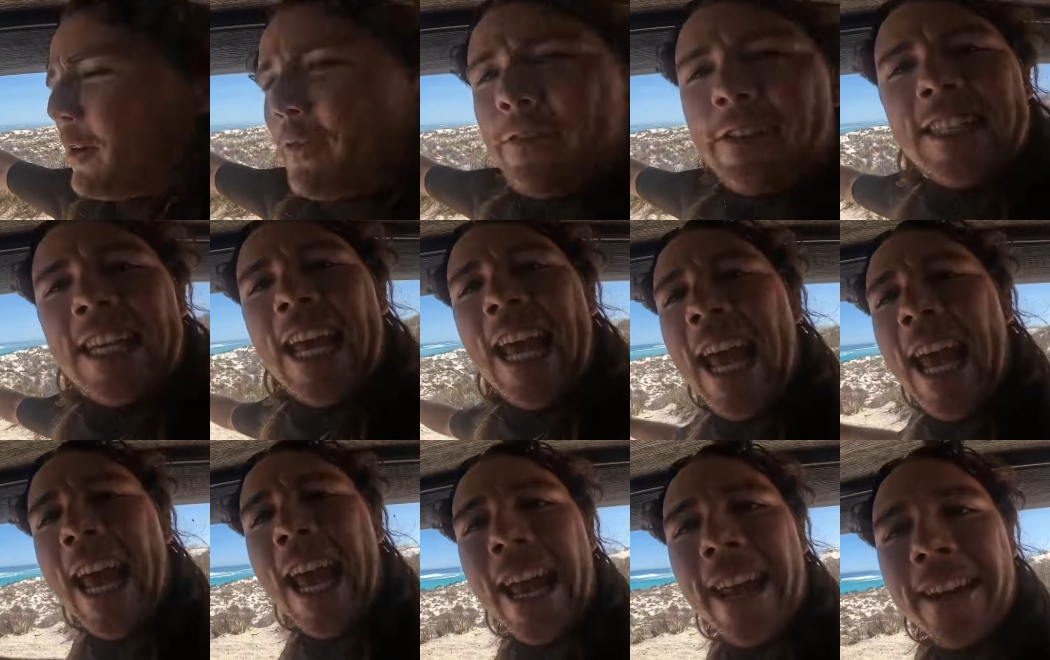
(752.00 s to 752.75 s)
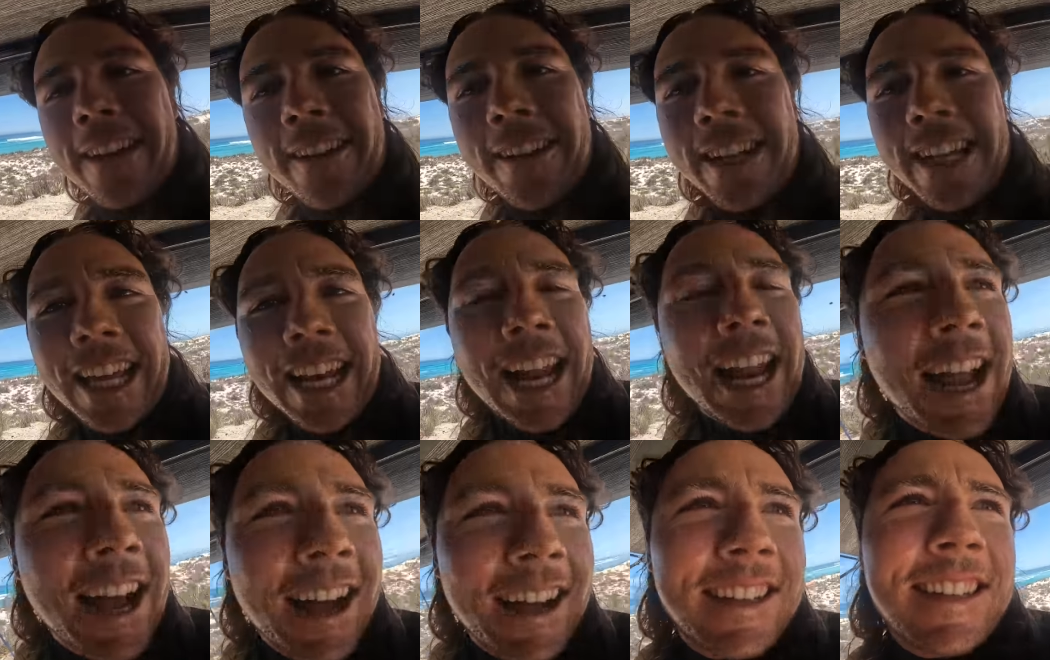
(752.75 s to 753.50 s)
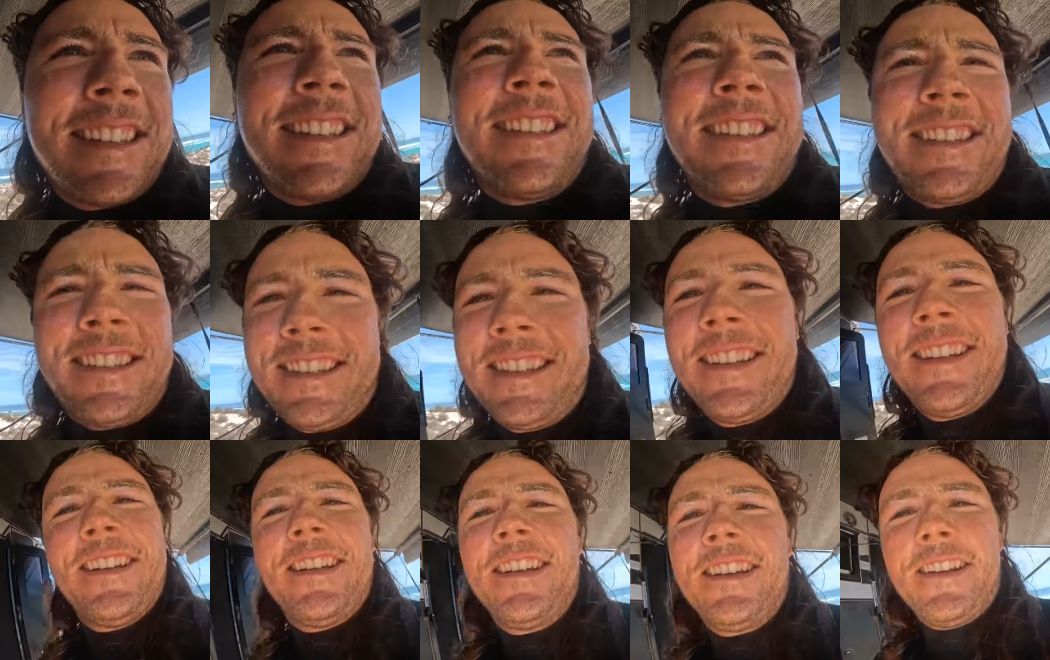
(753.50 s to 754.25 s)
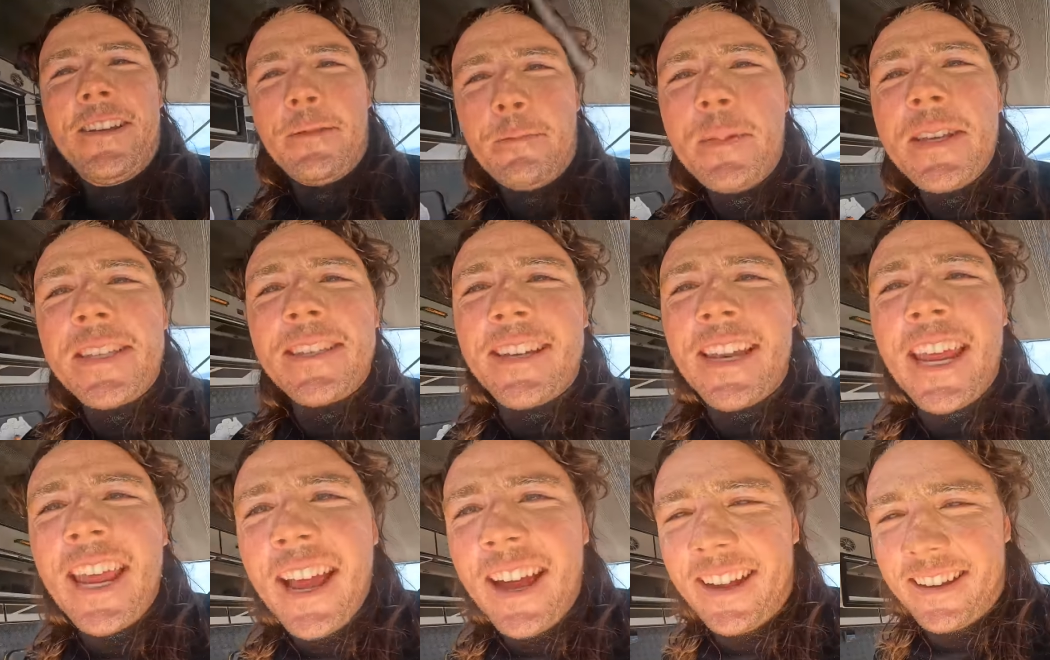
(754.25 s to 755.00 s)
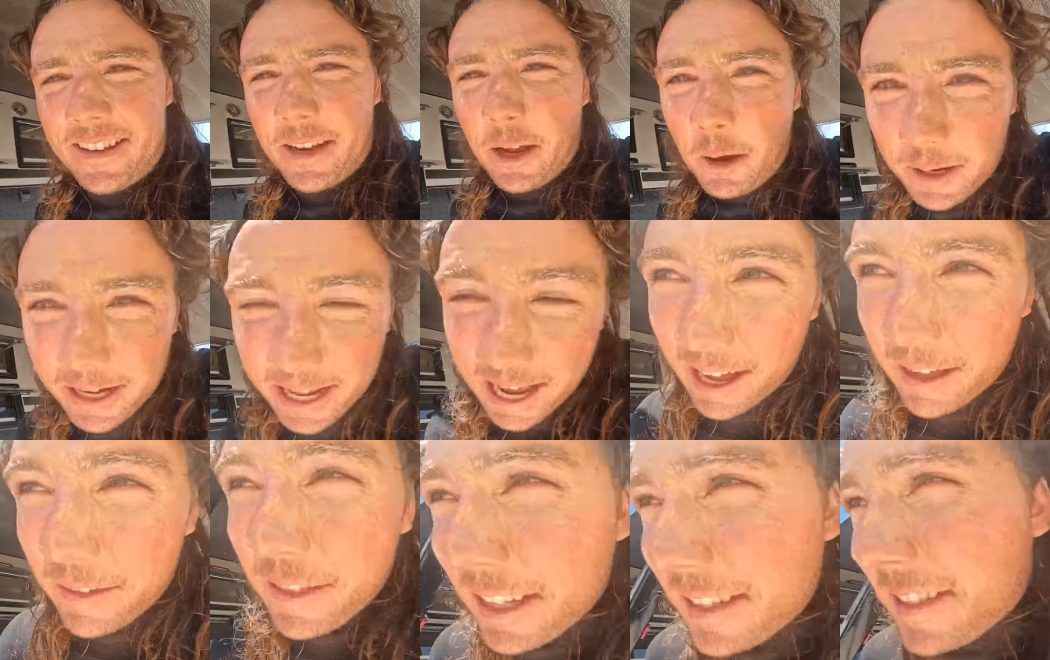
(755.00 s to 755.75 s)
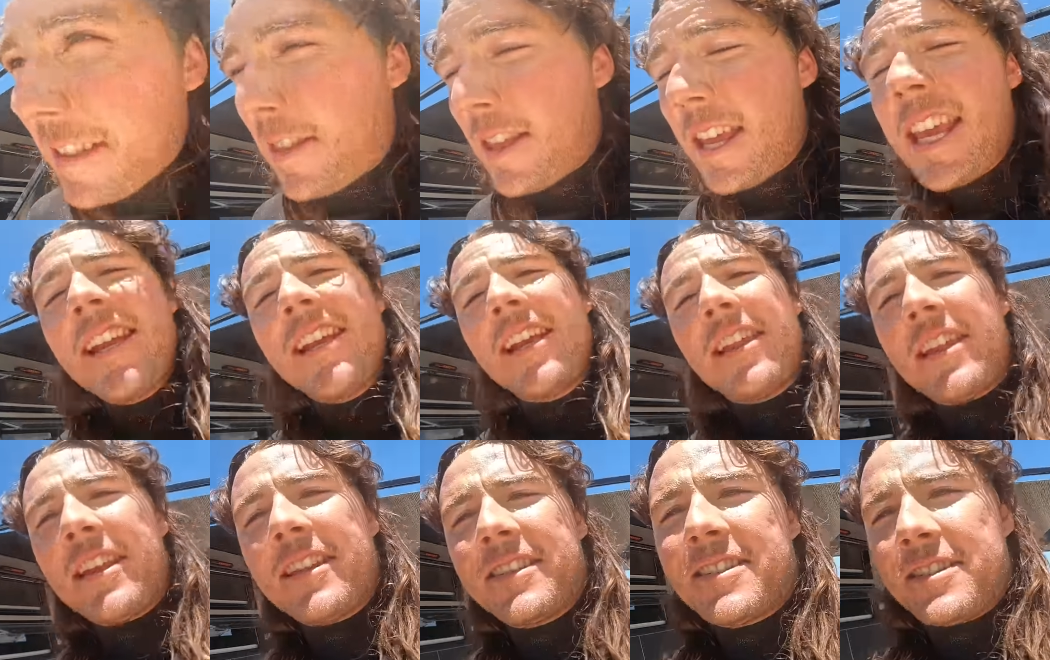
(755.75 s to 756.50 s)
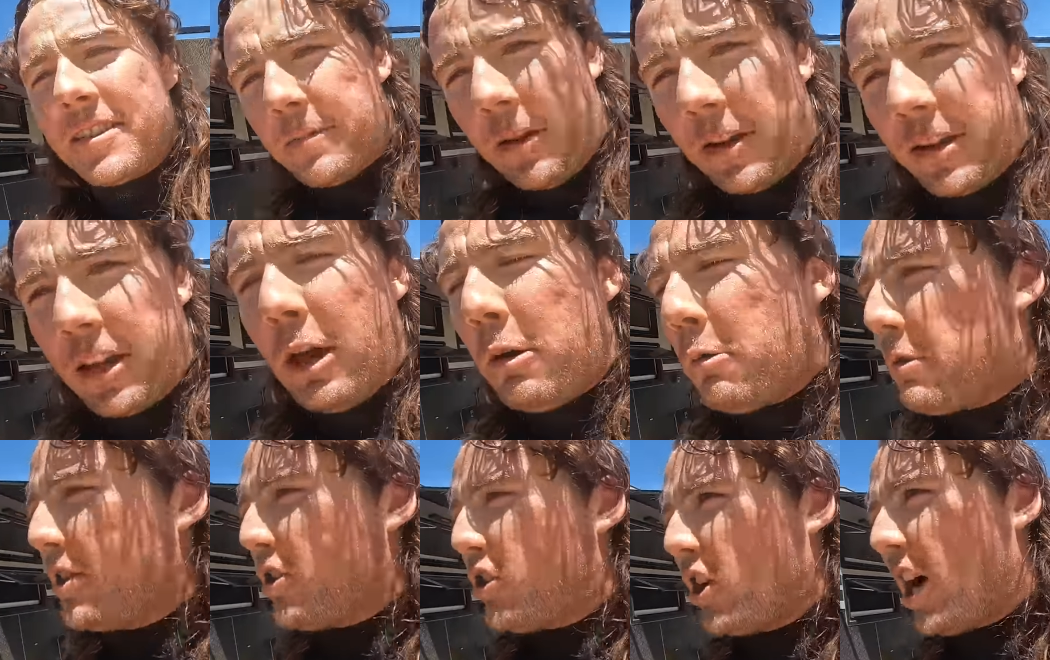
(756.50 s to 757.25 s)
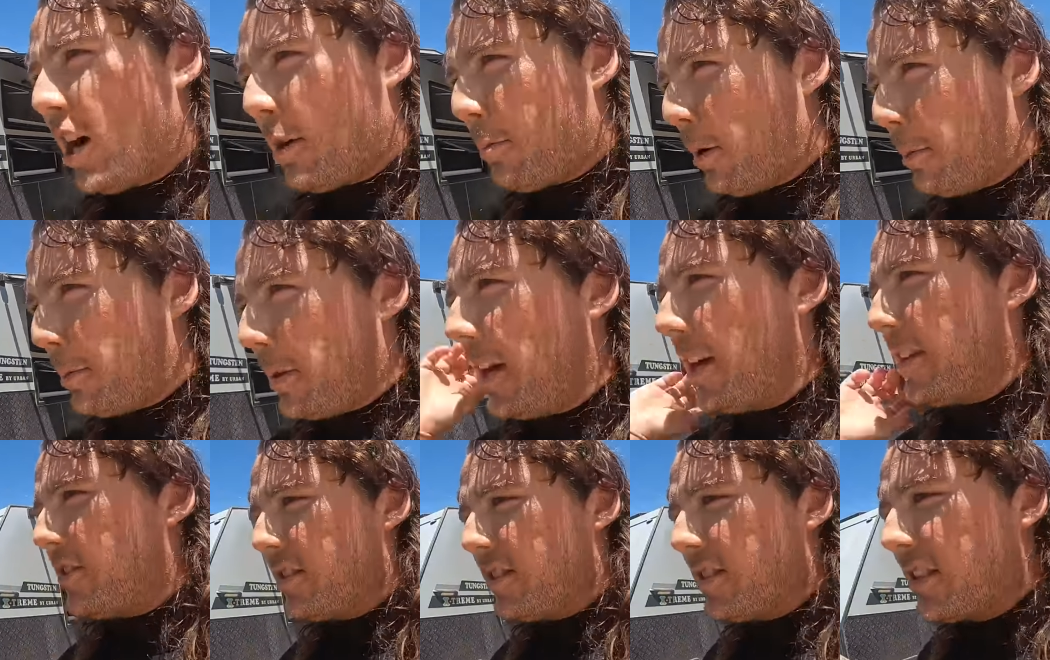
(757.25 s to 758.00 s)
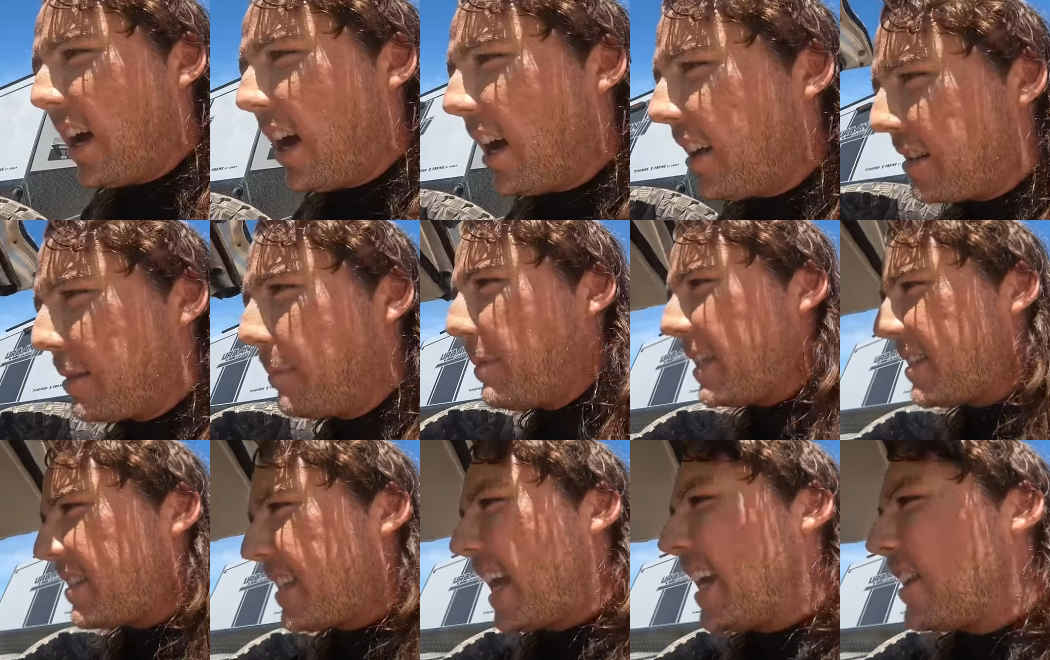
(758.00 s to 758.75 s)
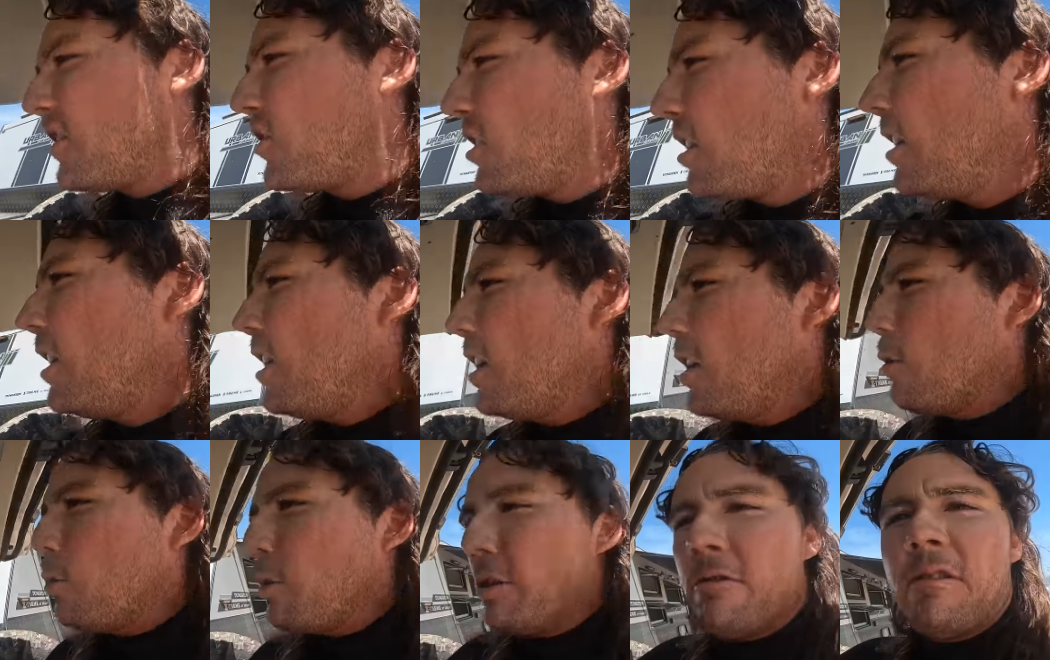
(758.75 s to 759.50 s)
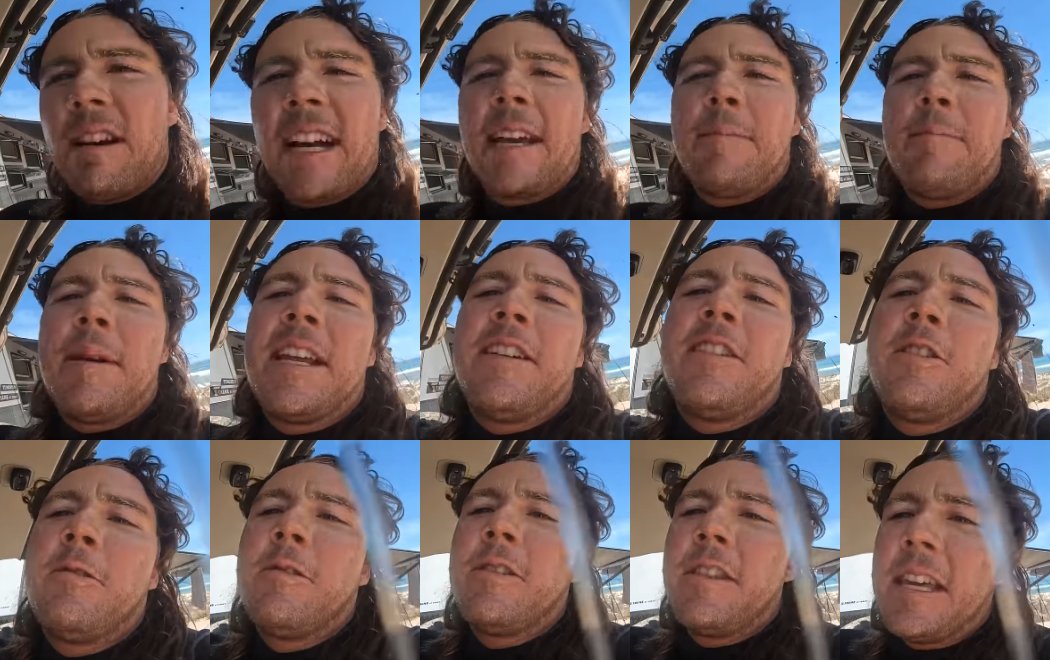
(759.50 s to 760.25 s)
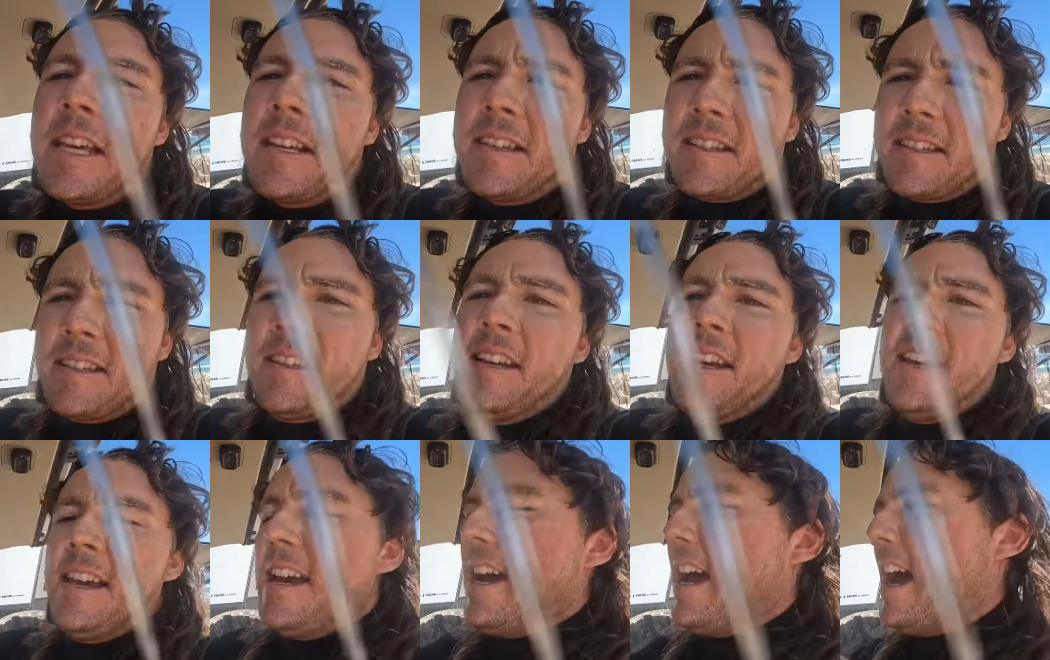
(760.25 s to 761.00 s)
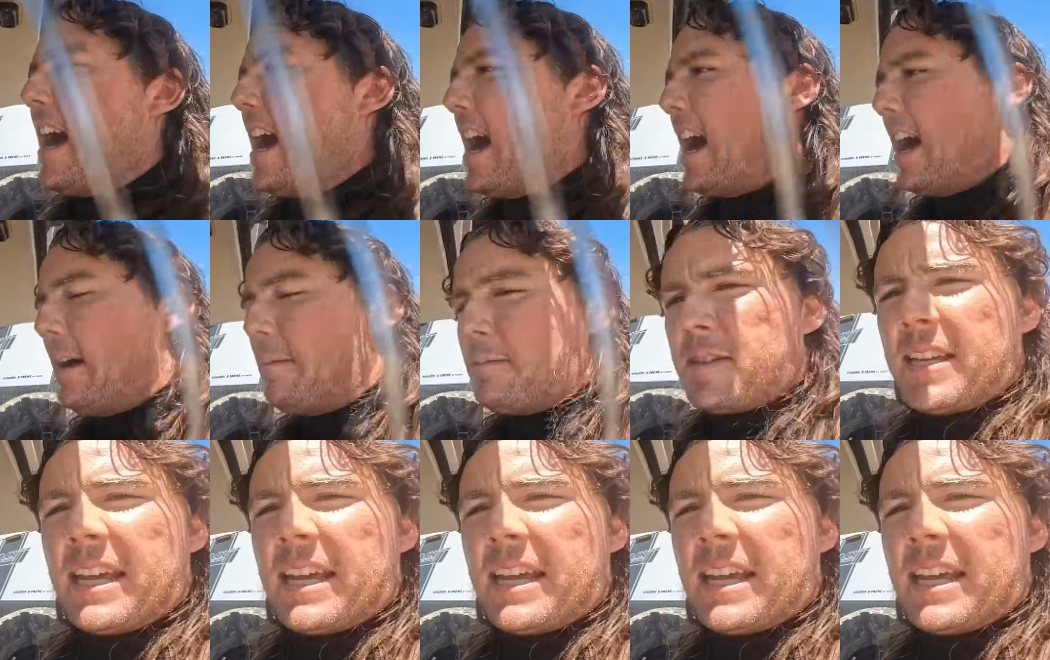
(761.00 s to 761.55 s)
off its head, I gotta get out. Missing out, no one out, that's the thing. And there's healthy shark population, so it's a bit sketch. Wouldn't recommend doing this um,